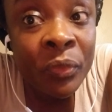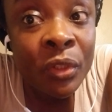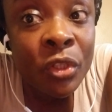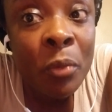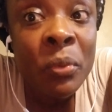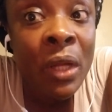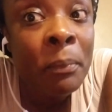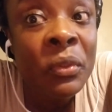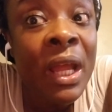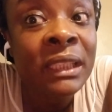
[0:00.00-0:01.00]
Your
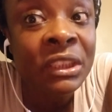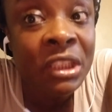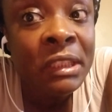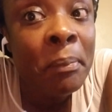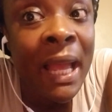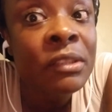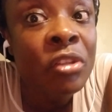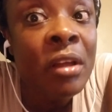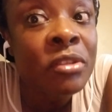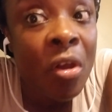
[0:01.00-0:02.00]
punapuna just might
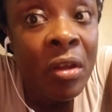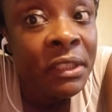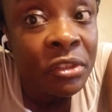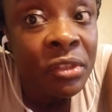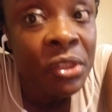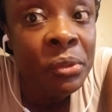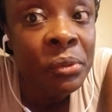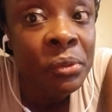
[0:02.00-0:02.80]
start talking to you.